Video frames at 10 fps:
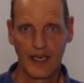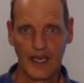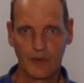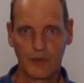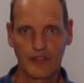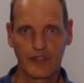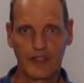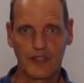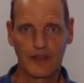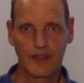And we
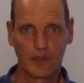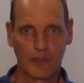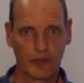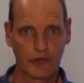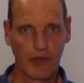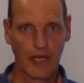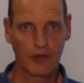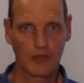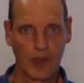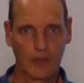see possible
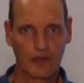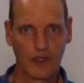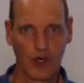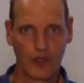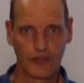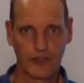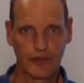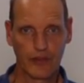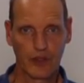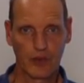outcomes:
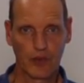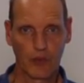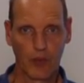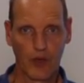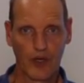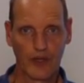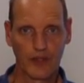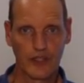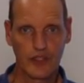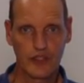0,
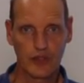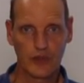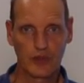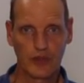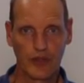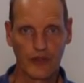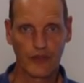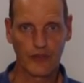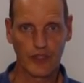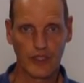1, 2,
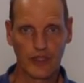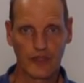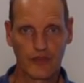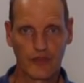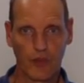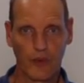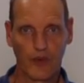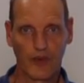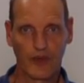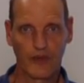3,
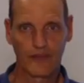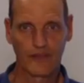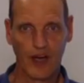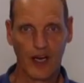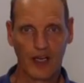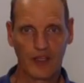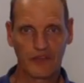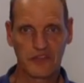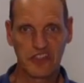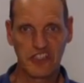4,
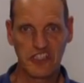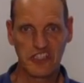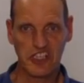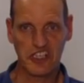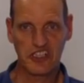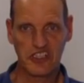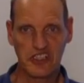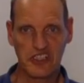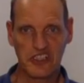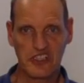5,
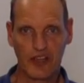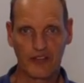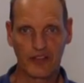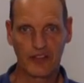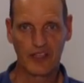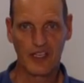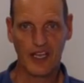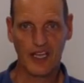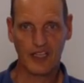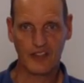6, 7,
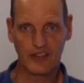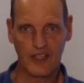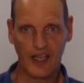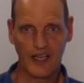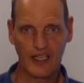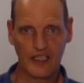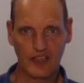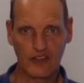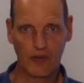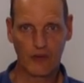8. 8
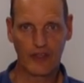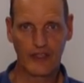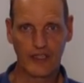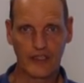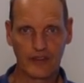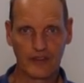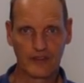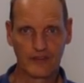is somewhere here.